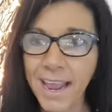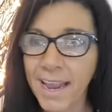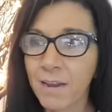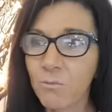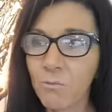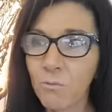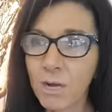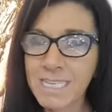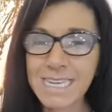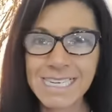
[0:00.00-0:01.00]
And
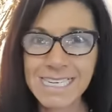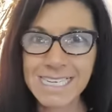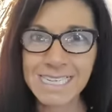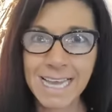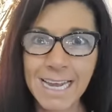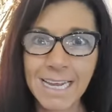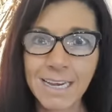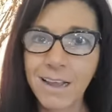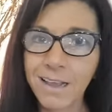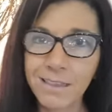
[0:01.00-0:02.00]
once I did
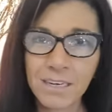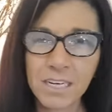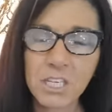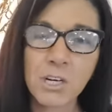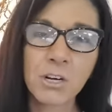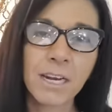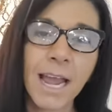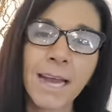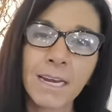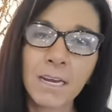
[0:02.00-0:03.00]
that, then I started
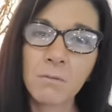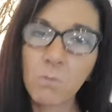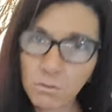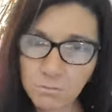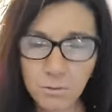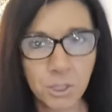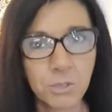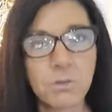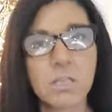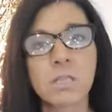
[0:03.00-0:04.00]
adding in more
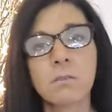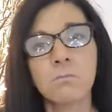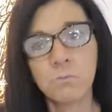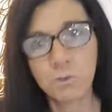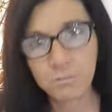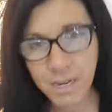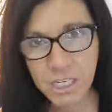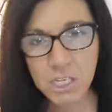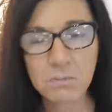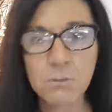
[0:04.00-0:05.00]
fruits, more
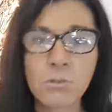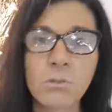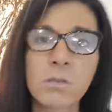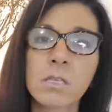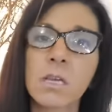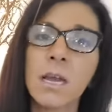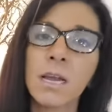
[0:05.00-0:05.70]
vegetables,